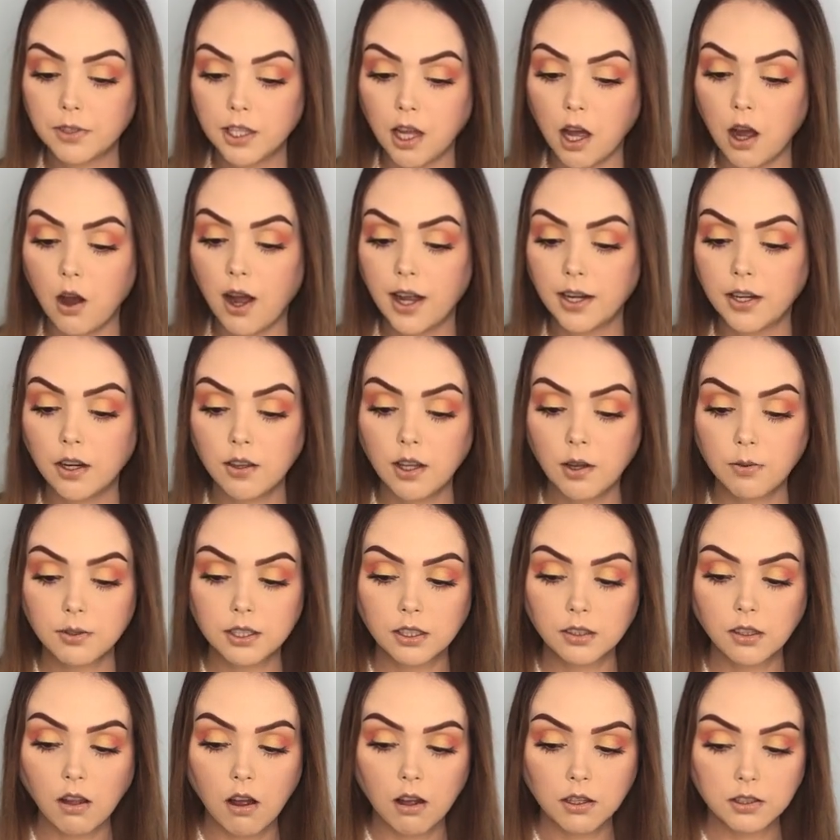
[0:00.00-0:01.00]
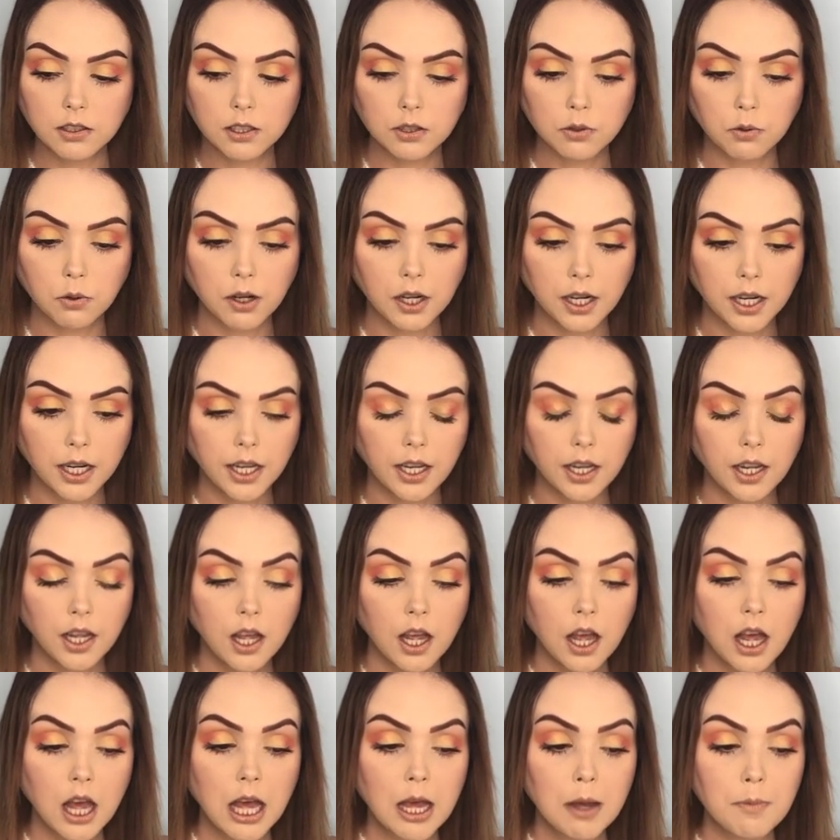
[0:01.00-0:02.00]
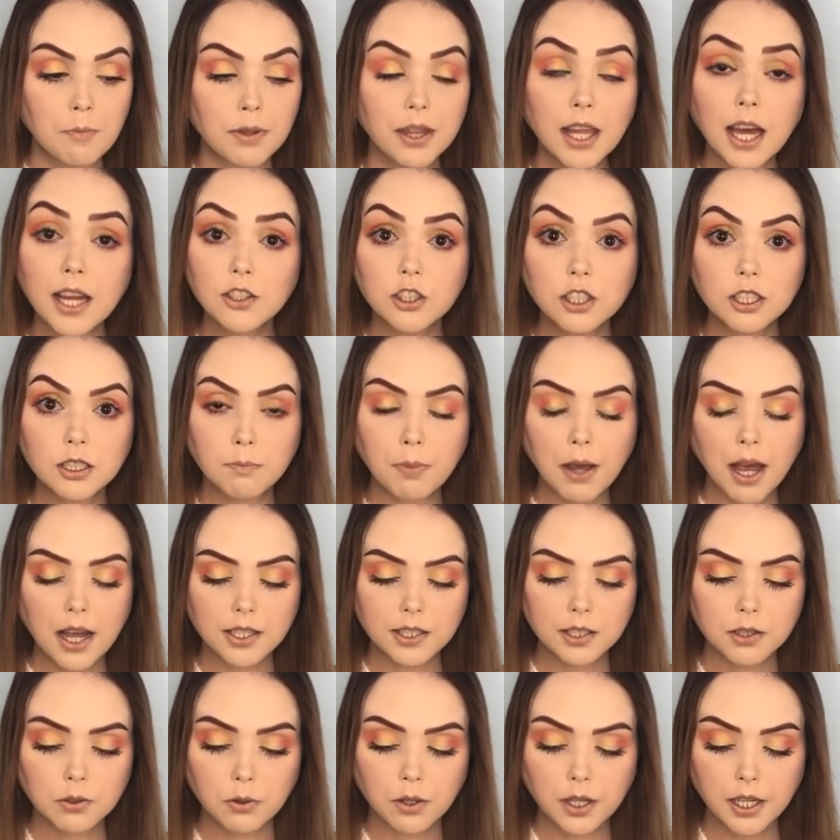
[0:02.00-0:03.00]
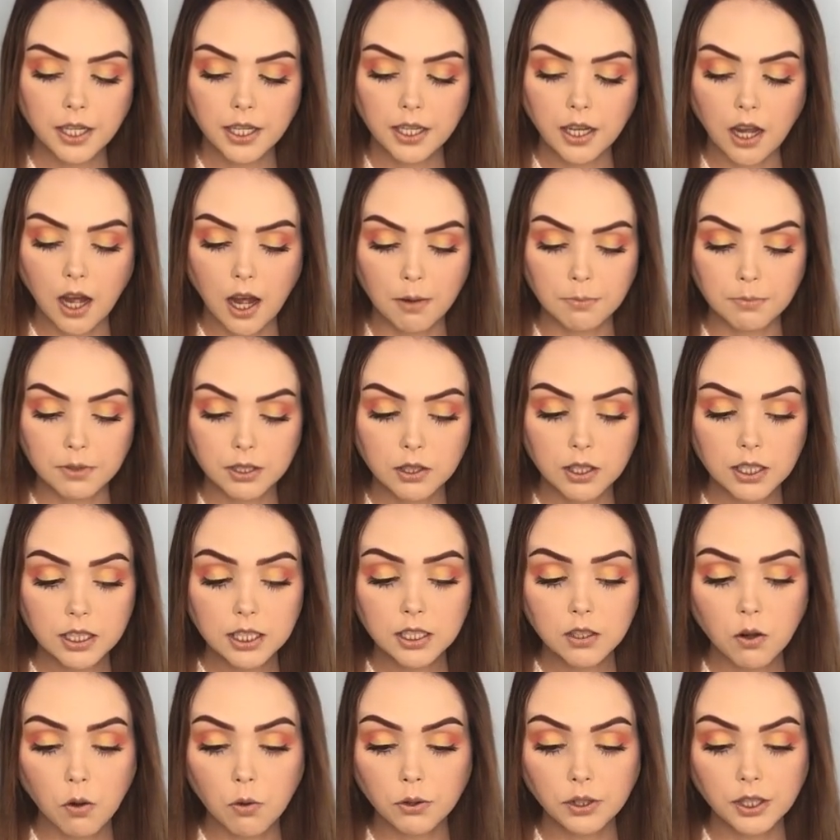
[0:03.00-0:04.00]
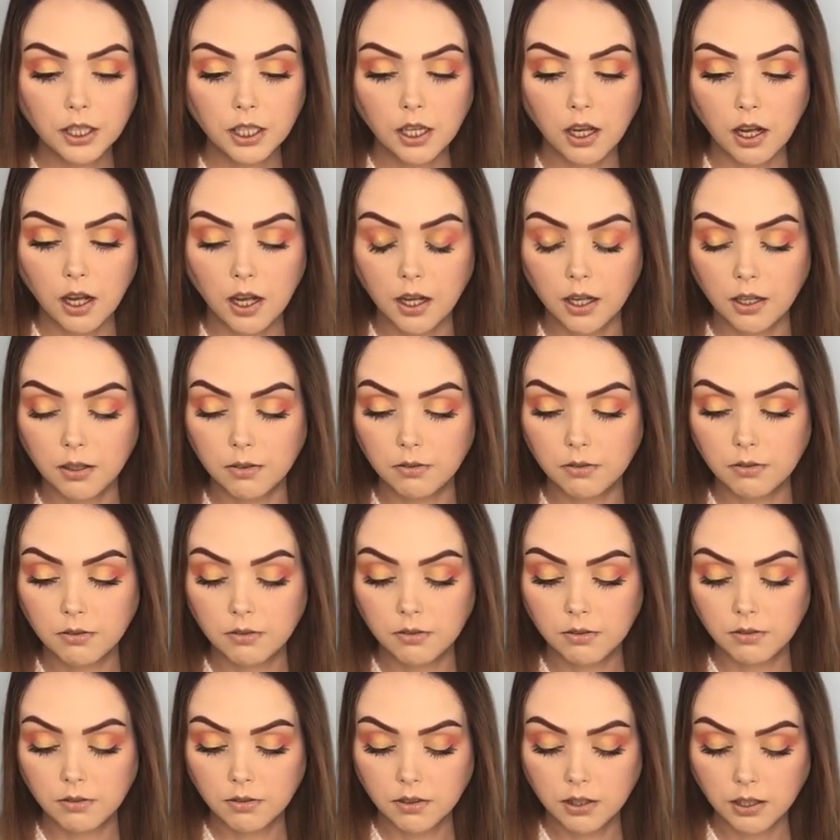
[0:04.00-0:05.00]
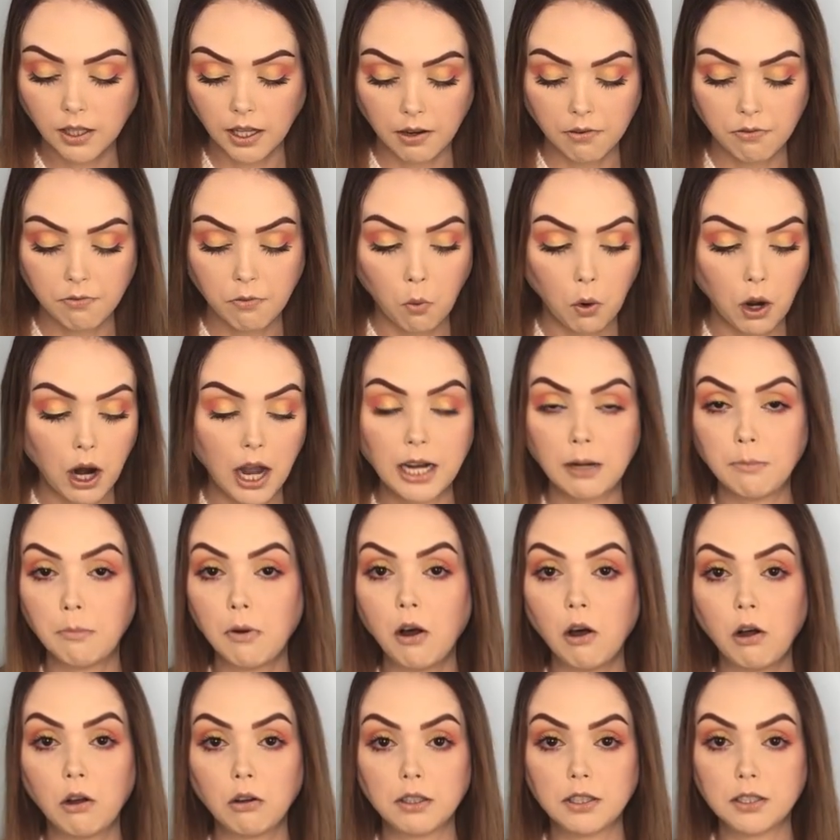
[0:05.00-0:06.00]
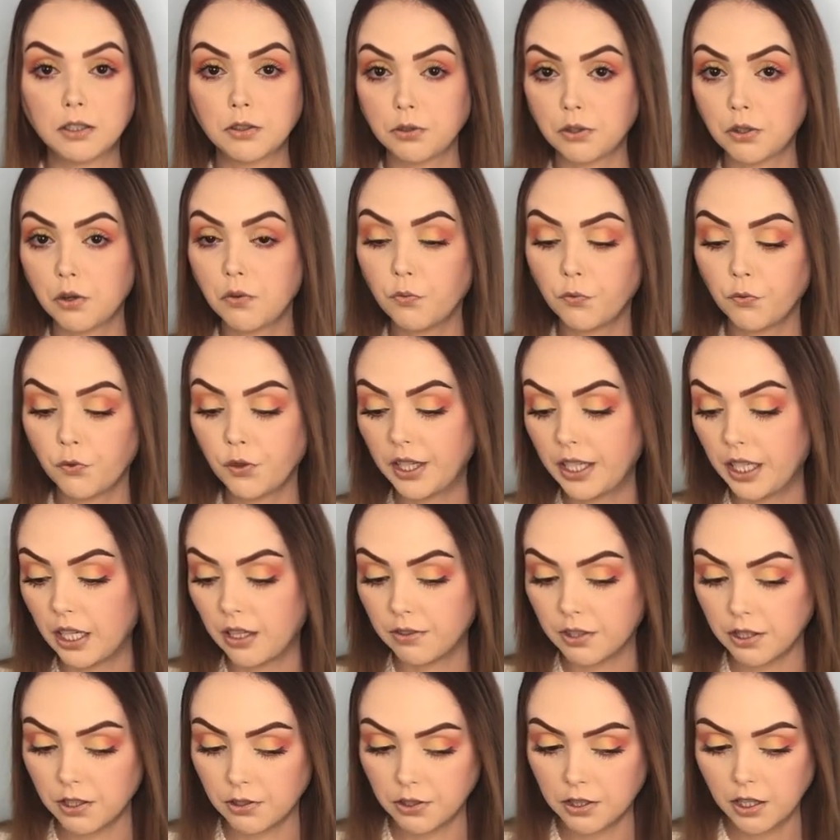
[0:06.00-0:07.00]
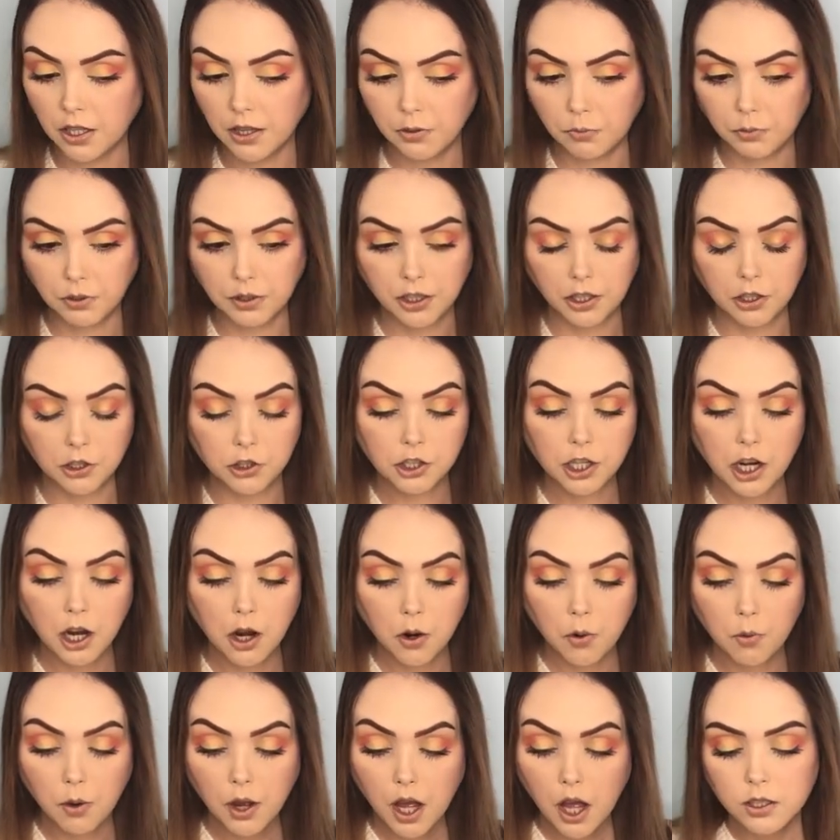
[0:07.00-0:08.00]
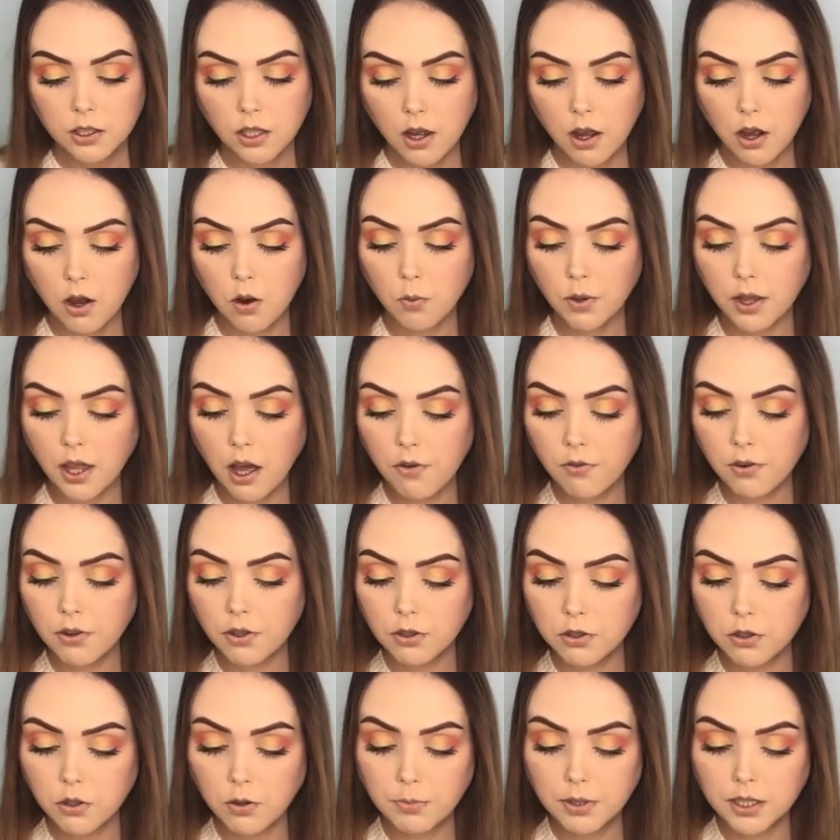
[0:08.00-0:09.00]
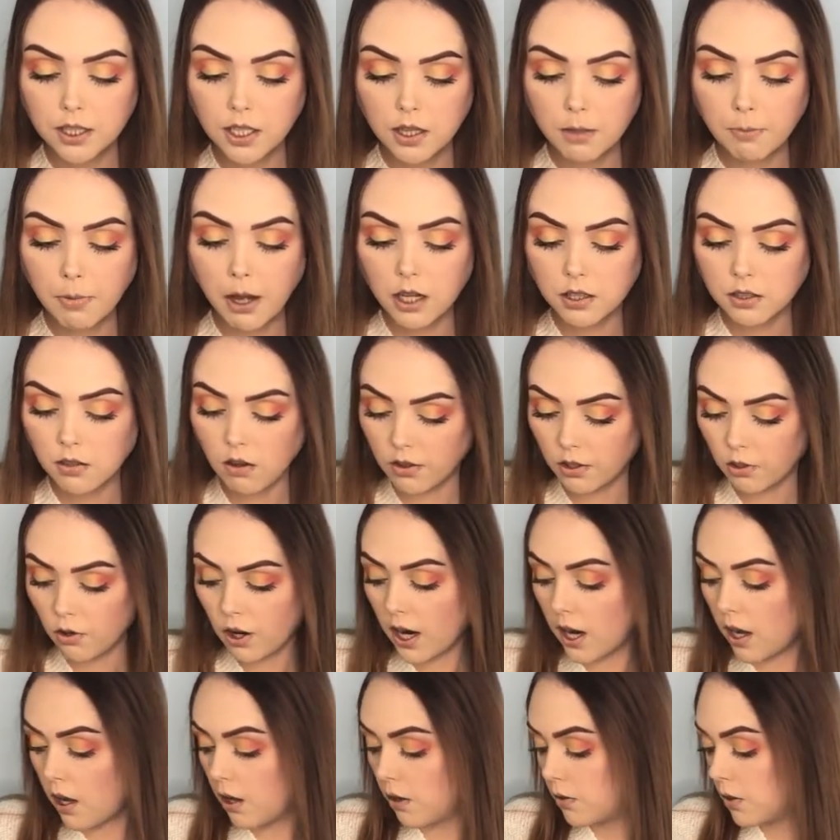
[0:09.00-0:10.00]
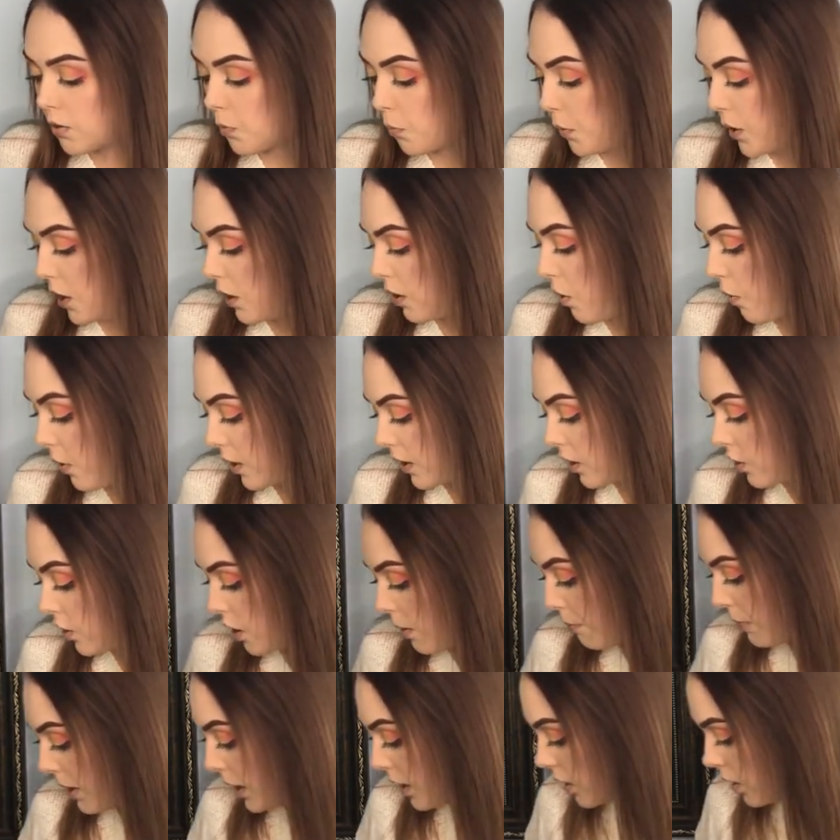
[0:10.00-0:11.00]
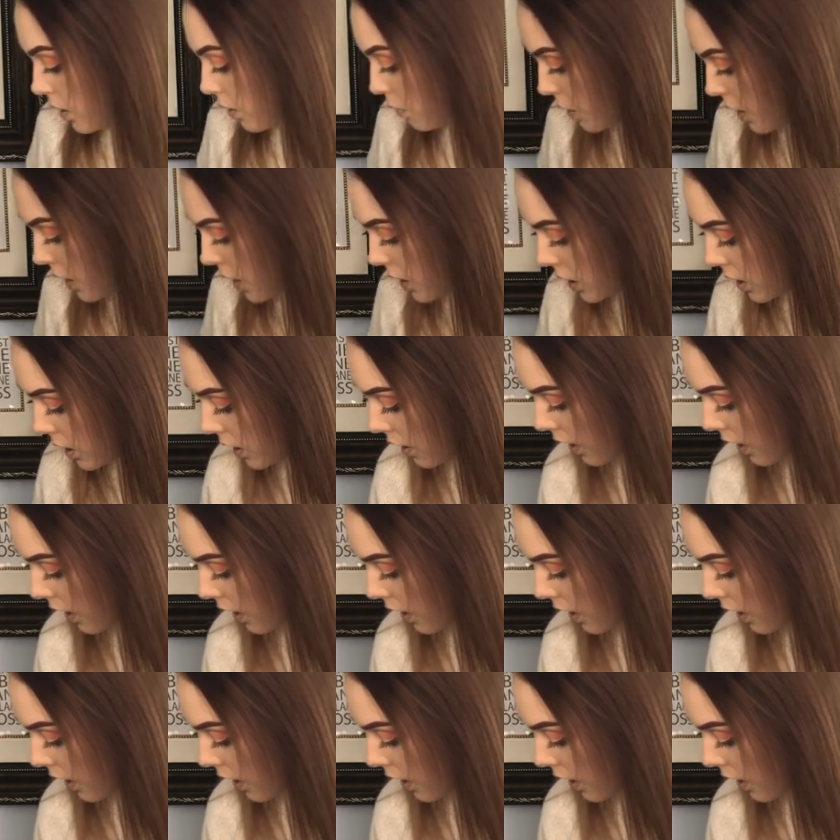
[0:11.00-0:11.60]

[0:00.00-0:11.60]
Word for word: So I know that was a long story, but that's just a backstory. Um, so this is only a like four item haul because there's no free gifts, there's nothing really to show. So without further ado, I'm gonna set the box on the ground. We are going to jump into it,